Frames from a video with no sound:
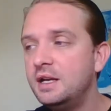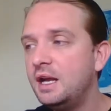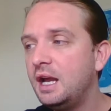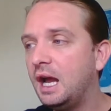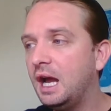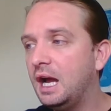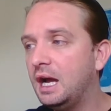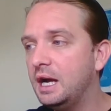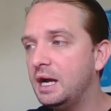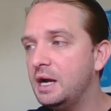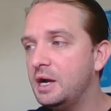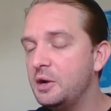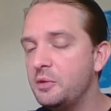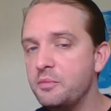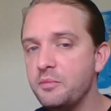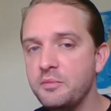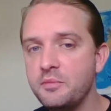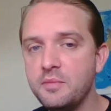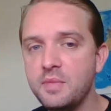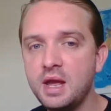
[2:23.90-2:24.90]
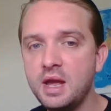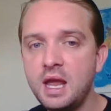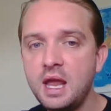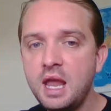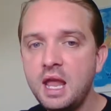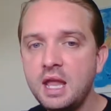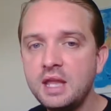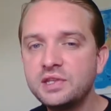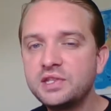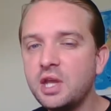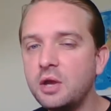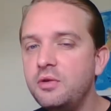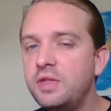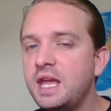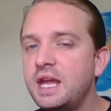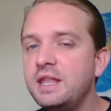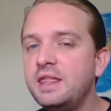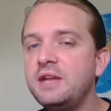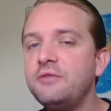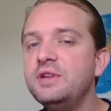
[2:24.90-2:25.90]
So
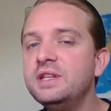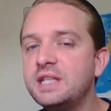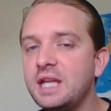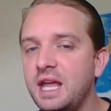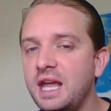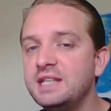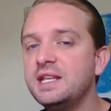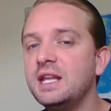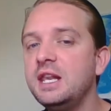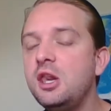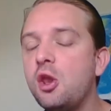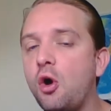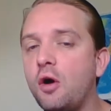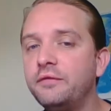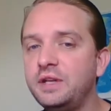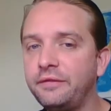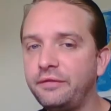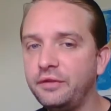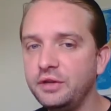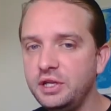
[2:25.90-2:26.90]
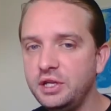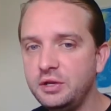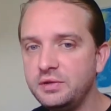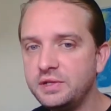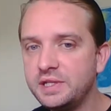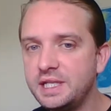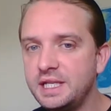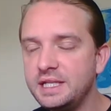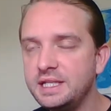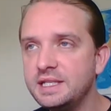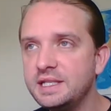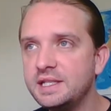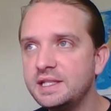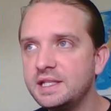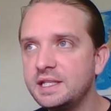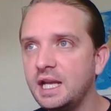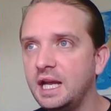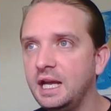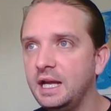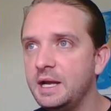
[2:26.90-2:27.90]
there is a lot of different uses.
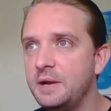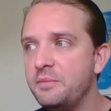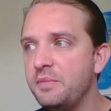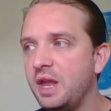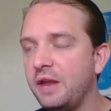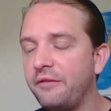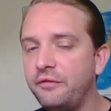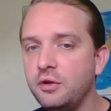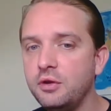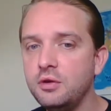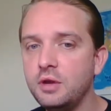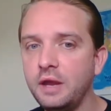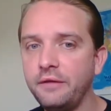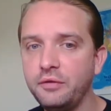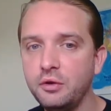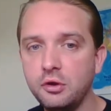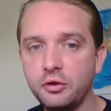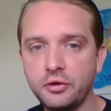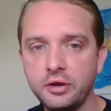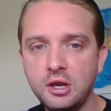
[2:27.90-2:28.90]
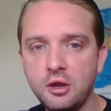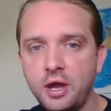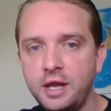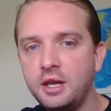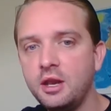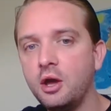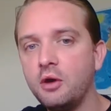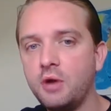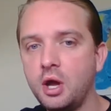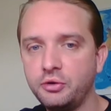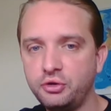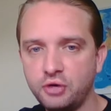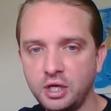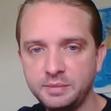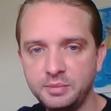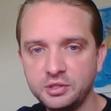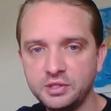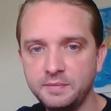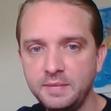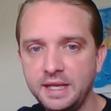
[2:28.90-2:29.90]
If you look online, and I'll try to
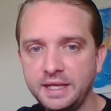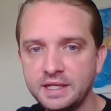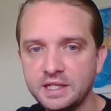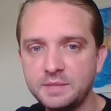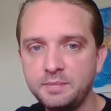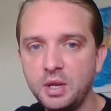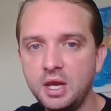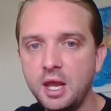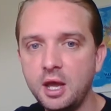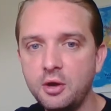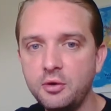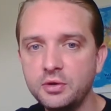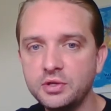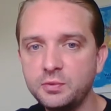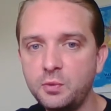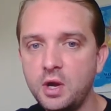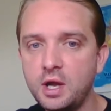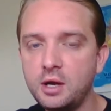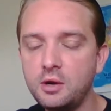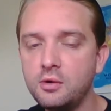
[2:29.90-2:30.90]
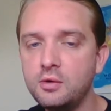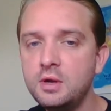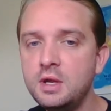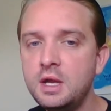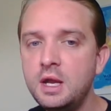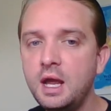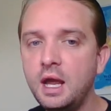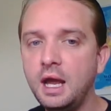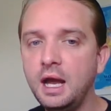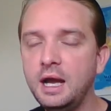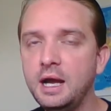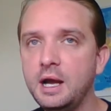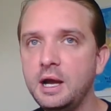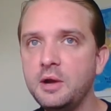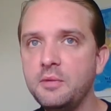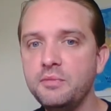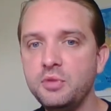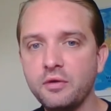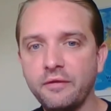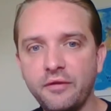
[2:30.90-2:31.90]
put some links below as well.
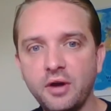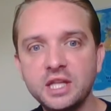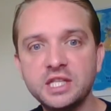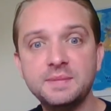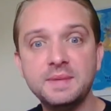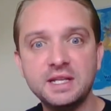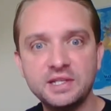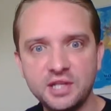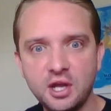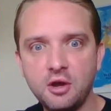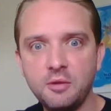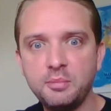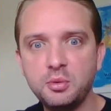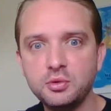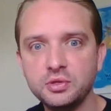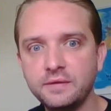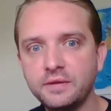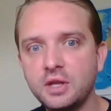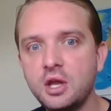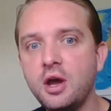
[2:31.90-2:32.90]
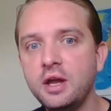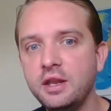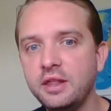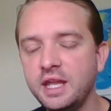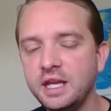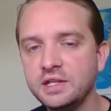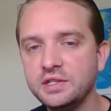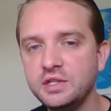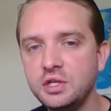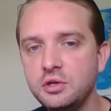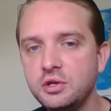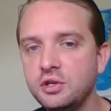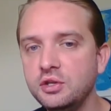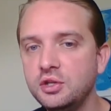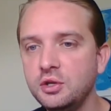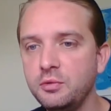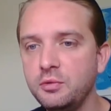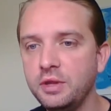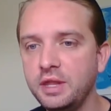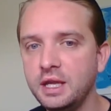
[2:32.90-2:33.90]
You'll find some examples of kind of things that you can
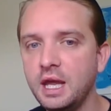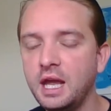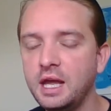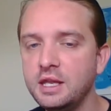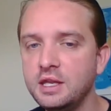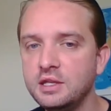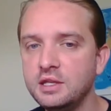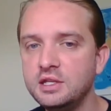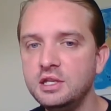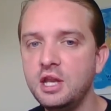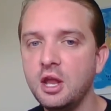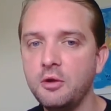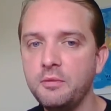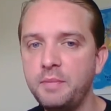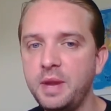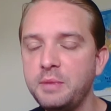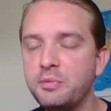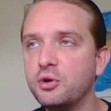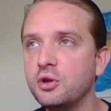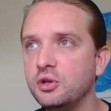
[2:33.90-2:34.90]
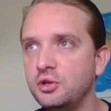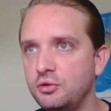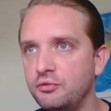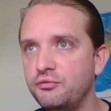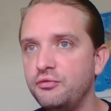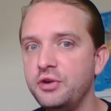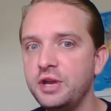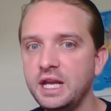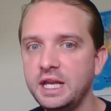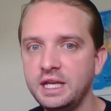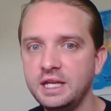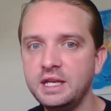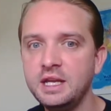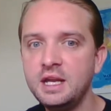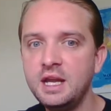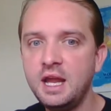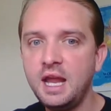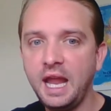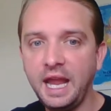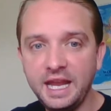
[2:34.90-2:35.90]
do with it, and people can do really
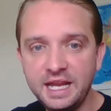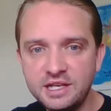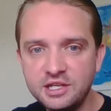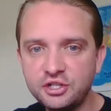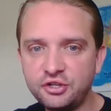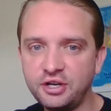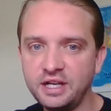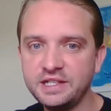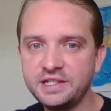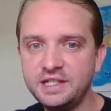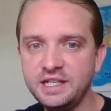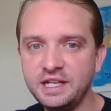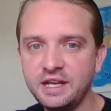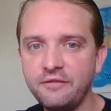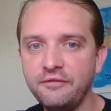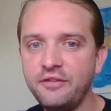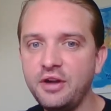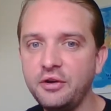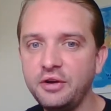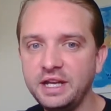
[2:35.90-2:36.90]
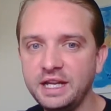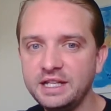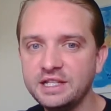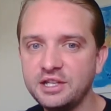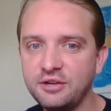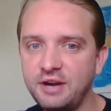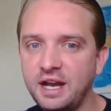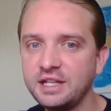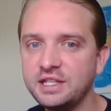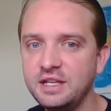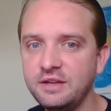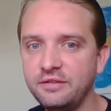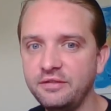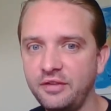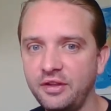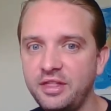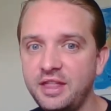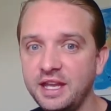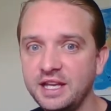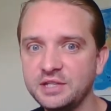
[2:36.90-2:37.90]
interesting and very interactive
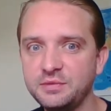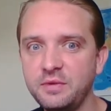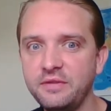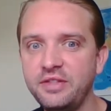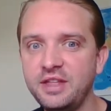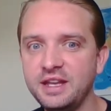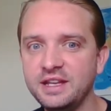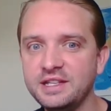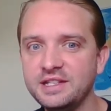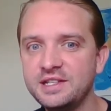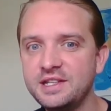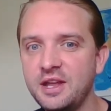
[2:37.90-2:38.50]
things with these.